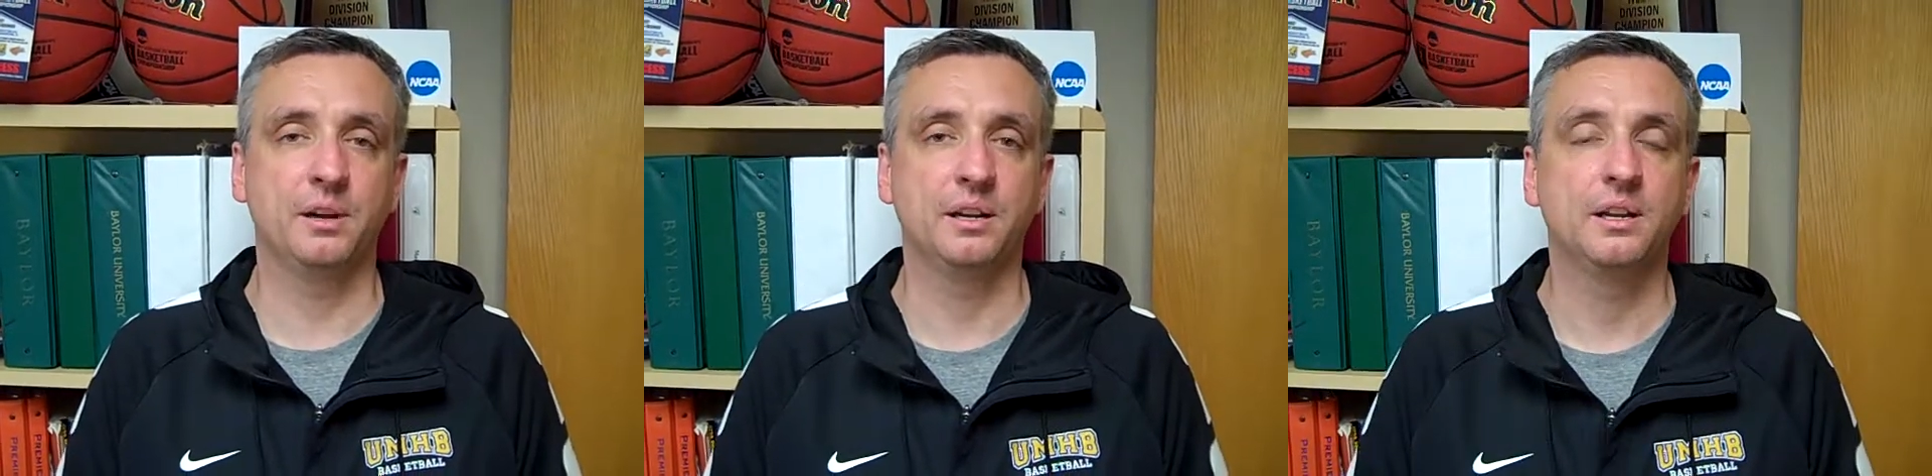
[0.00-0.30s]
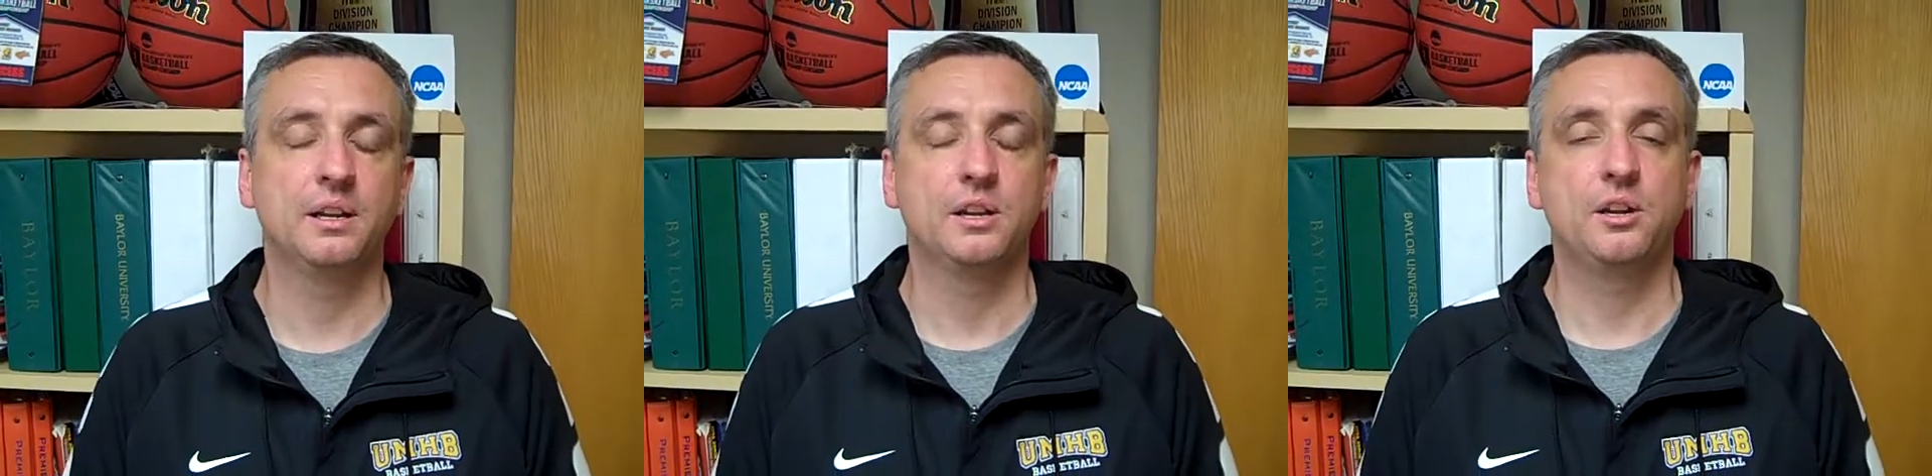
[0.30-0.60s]
But
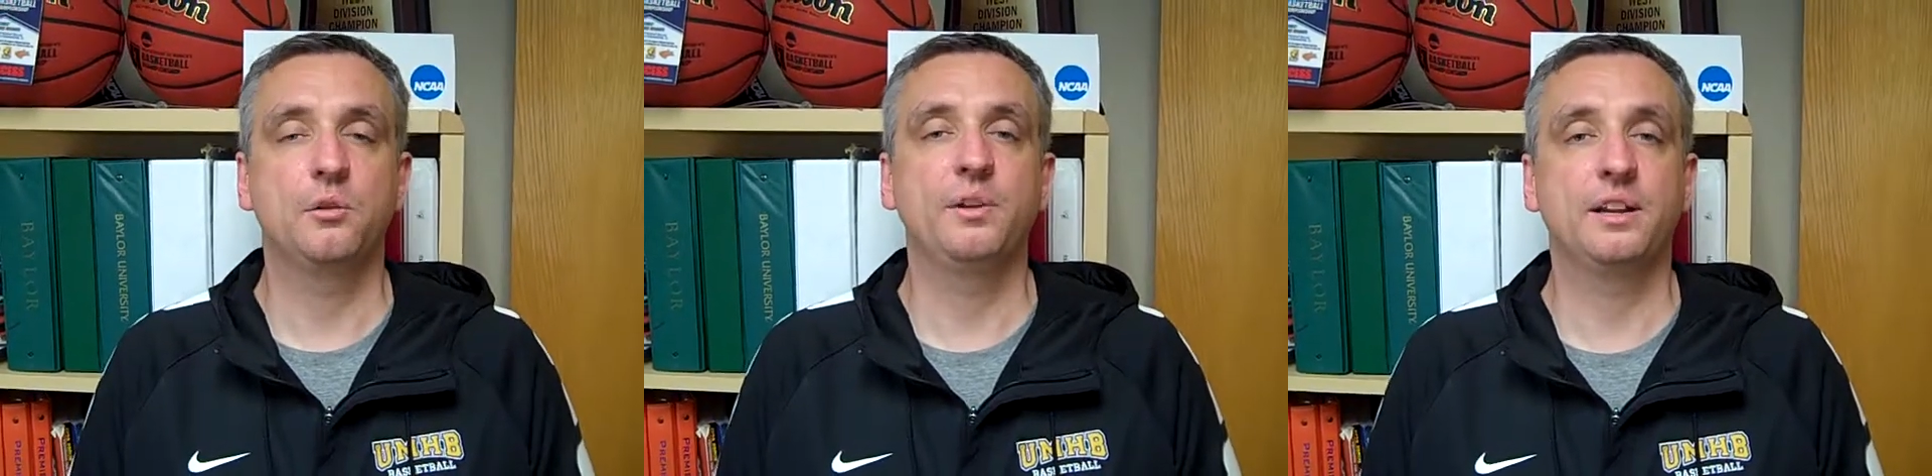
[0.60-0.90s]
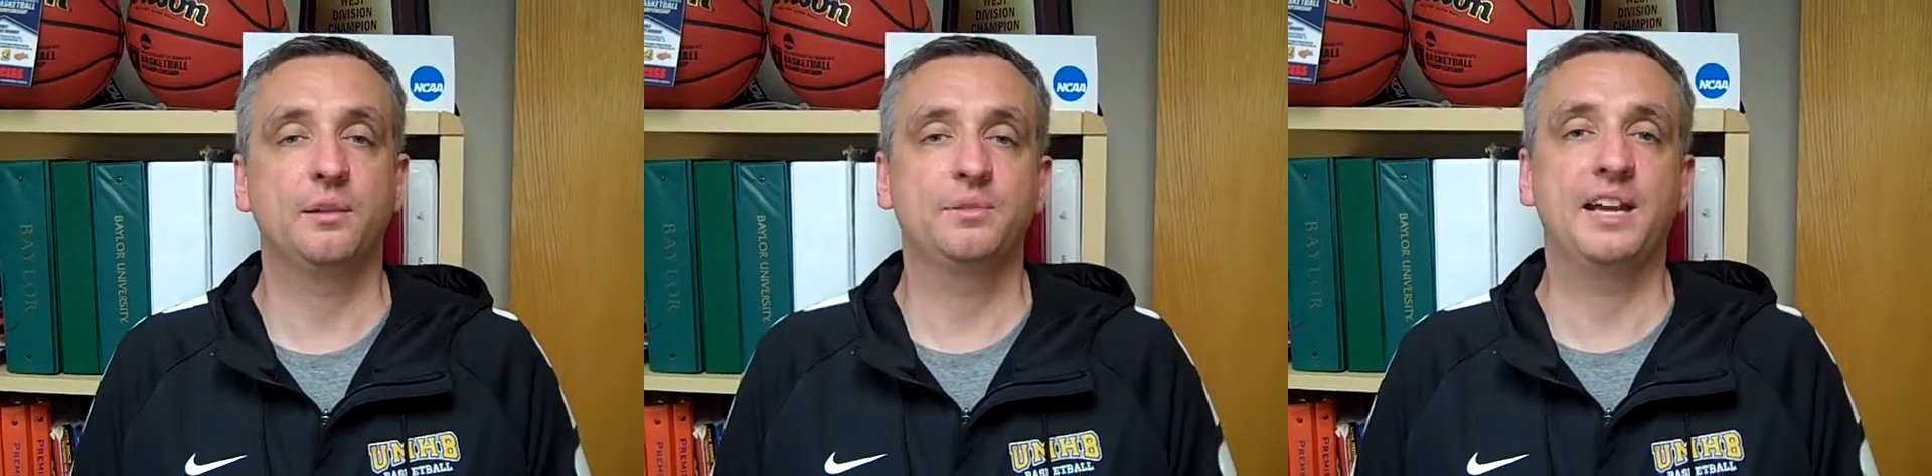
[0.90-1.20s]
when
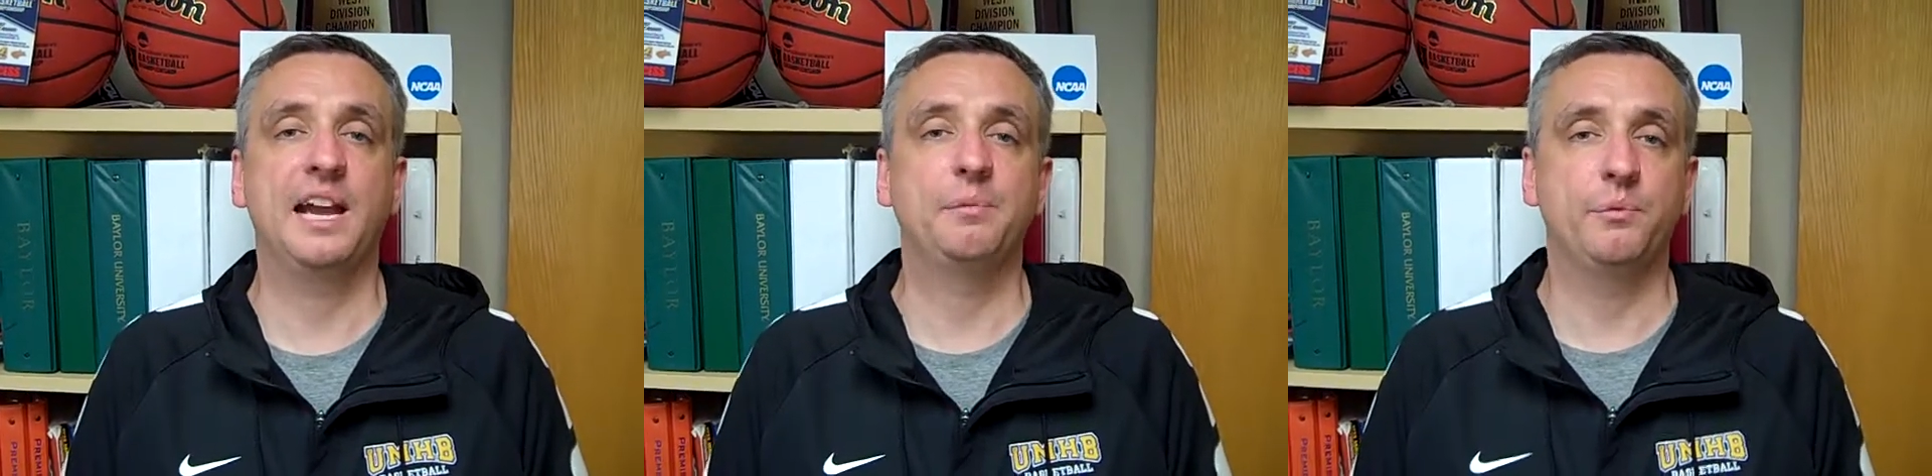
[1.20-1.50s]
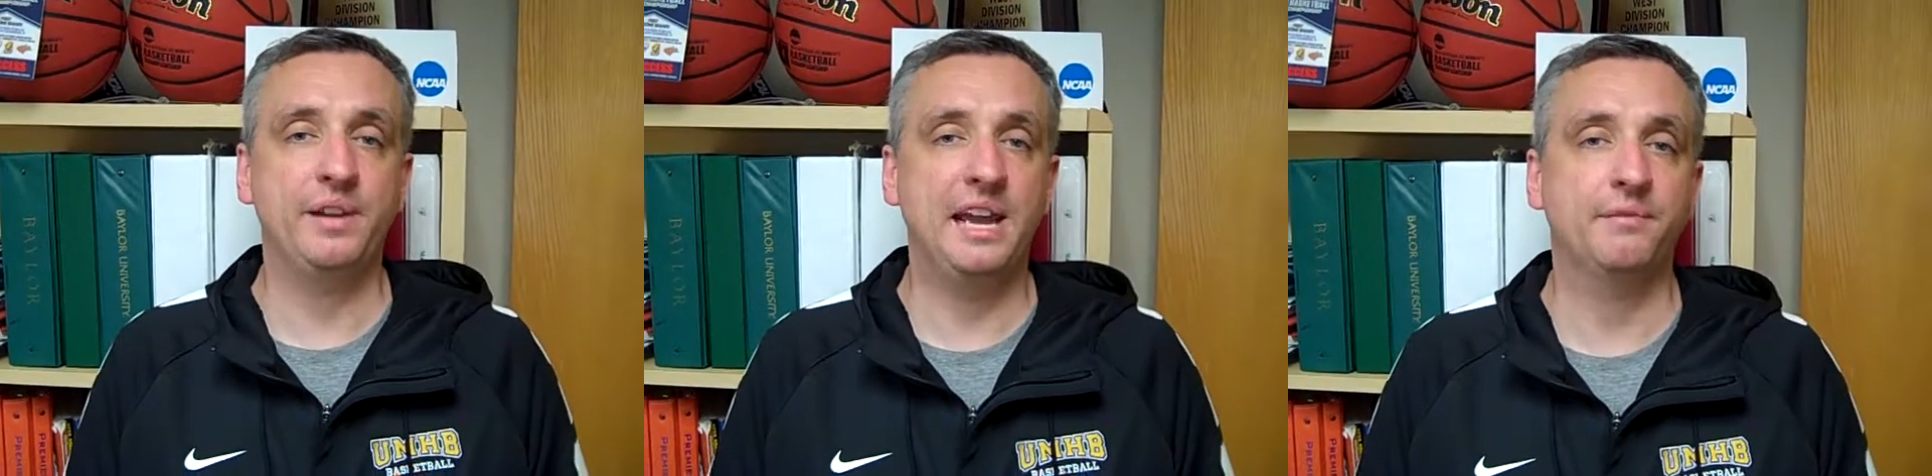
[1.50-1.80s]
it comes time and
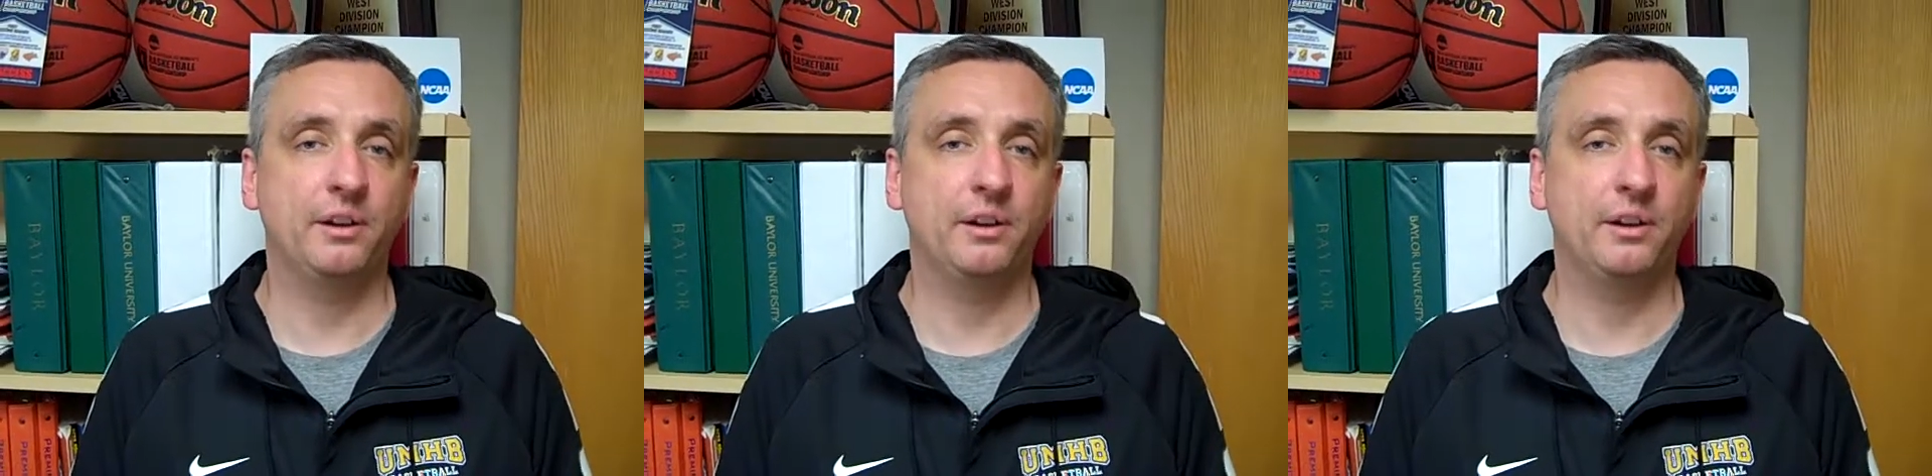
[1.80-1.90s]
we have